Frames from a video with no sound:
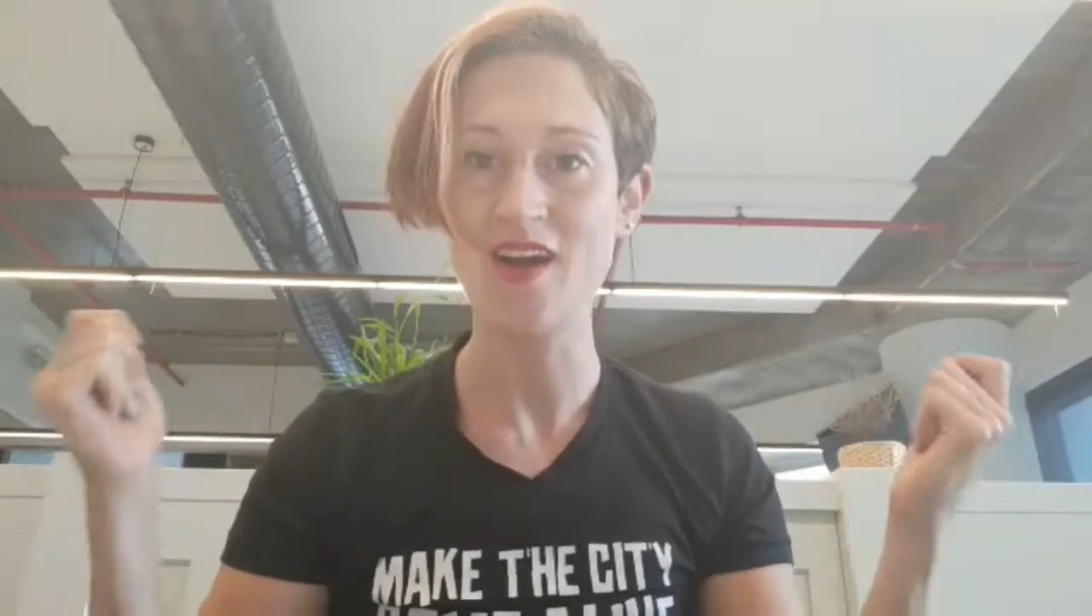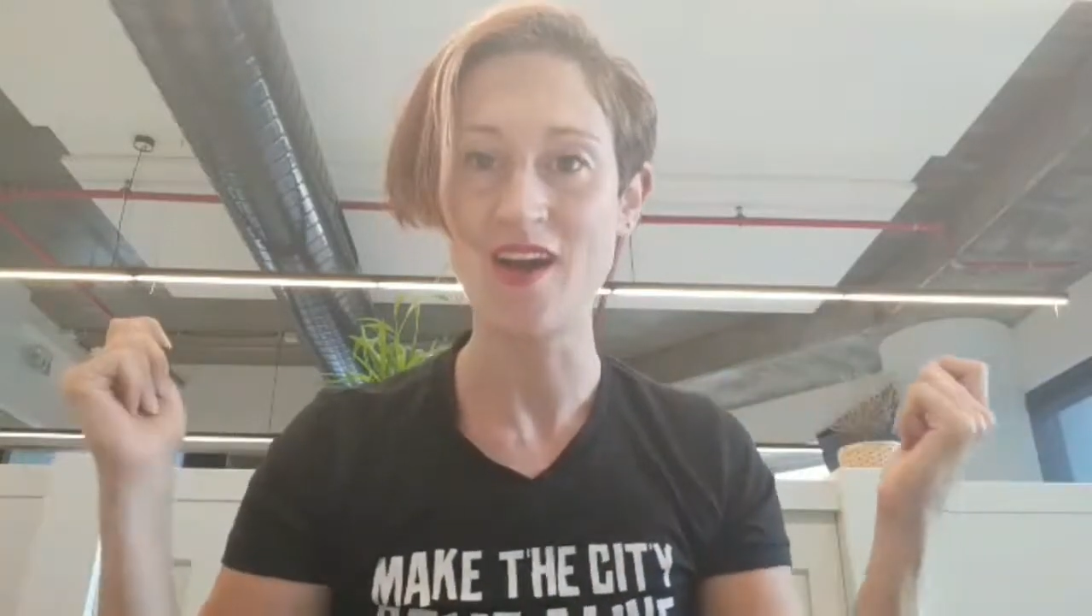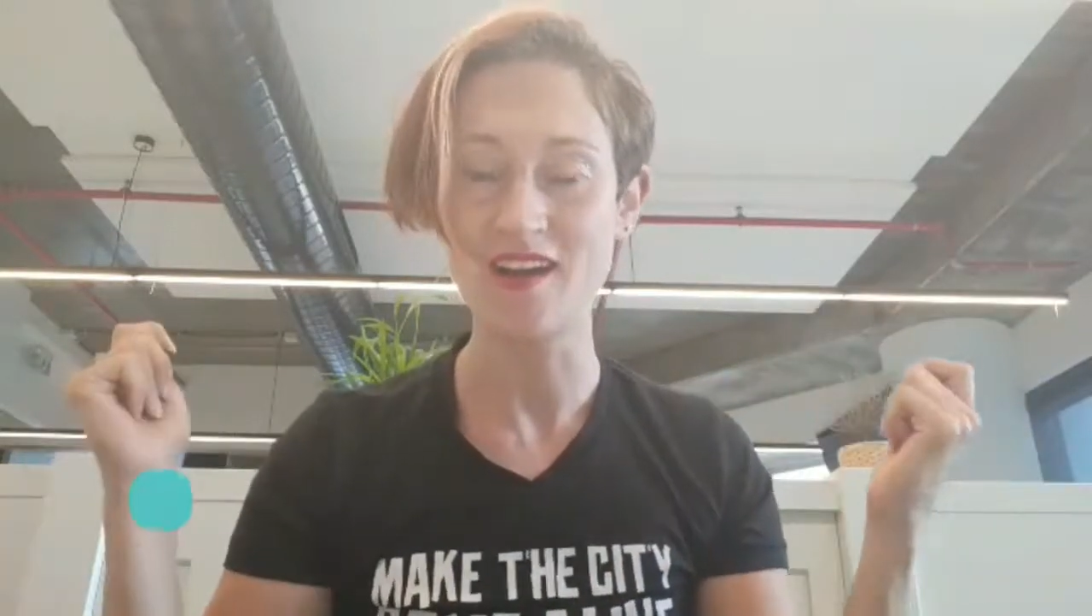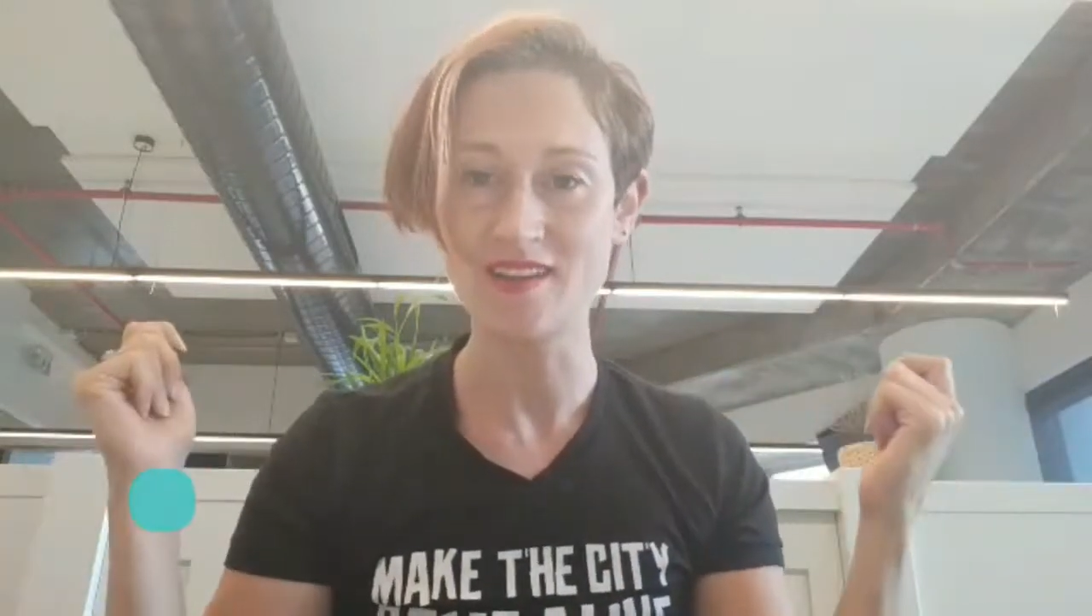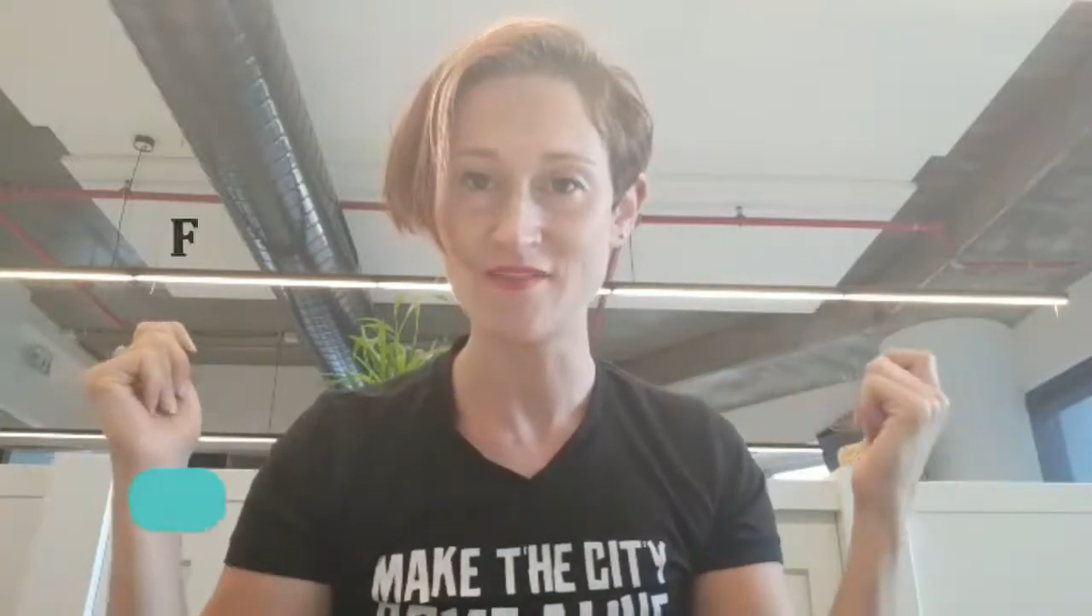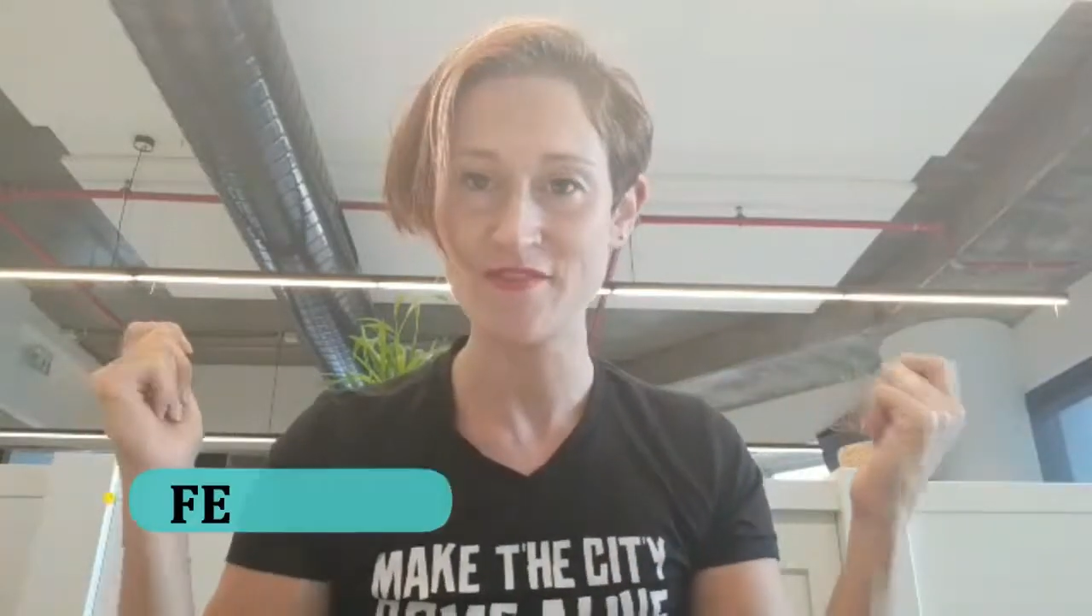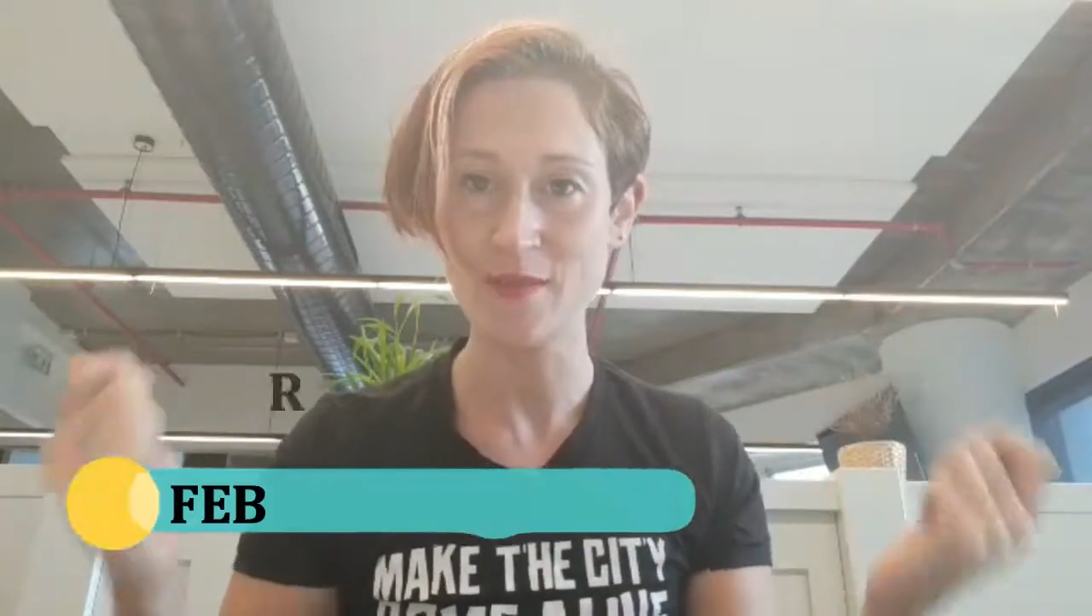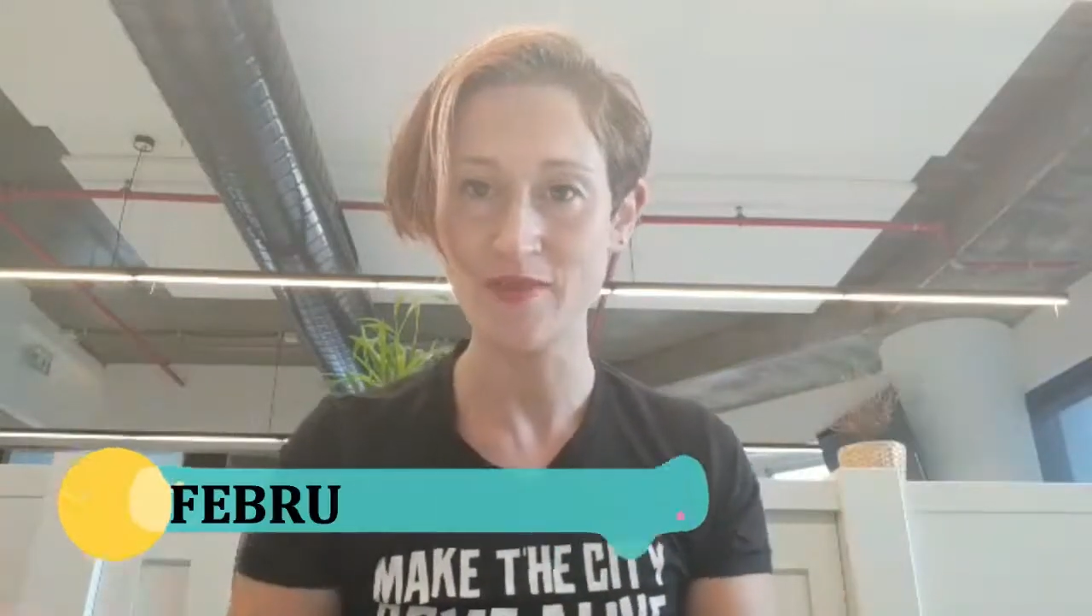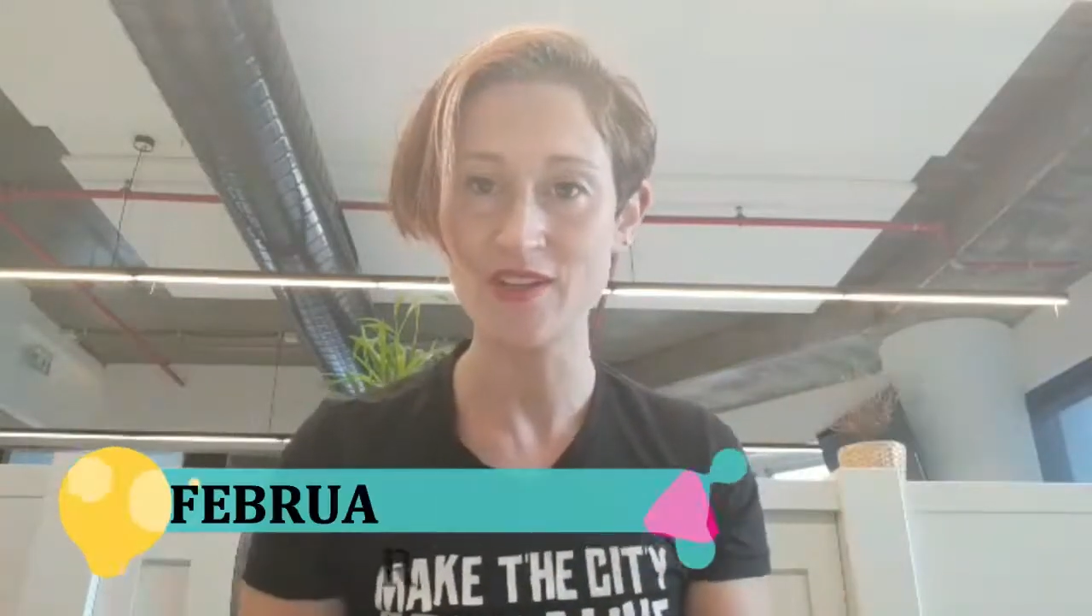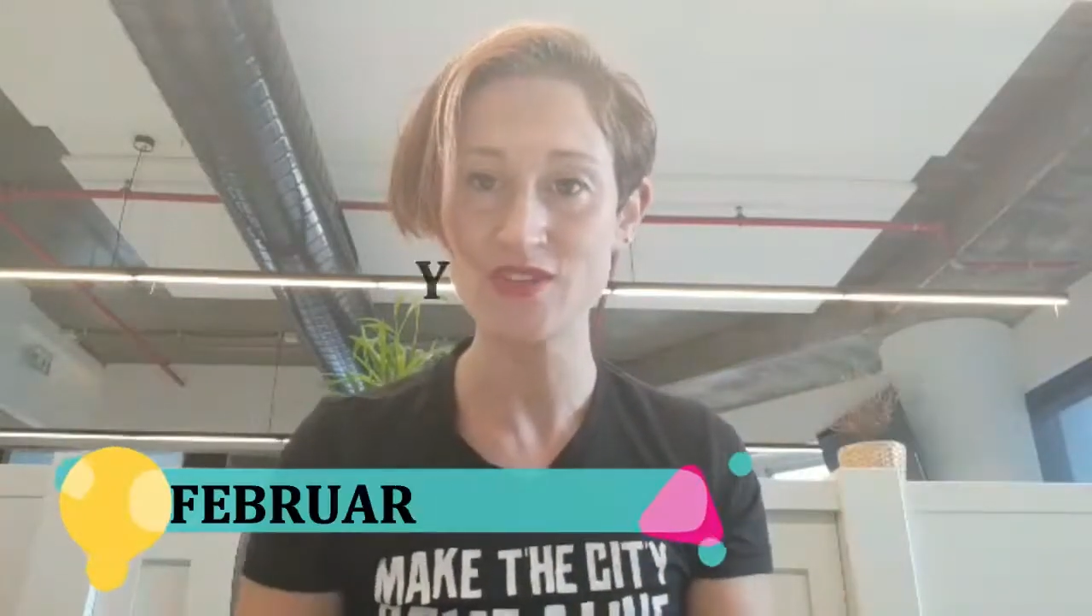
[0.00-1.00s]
on February